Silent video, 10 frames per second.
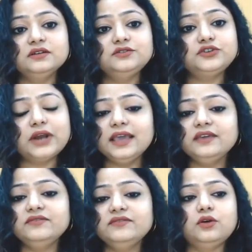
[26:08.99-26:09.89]

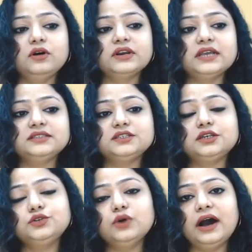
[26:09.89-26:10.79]
drive their
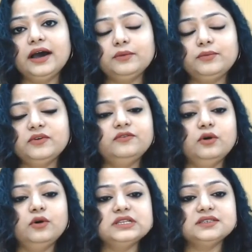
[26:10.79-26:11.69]
organization to higher
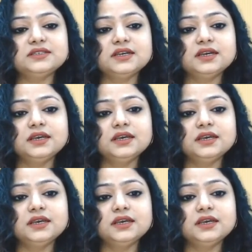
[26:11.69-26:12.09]
performance.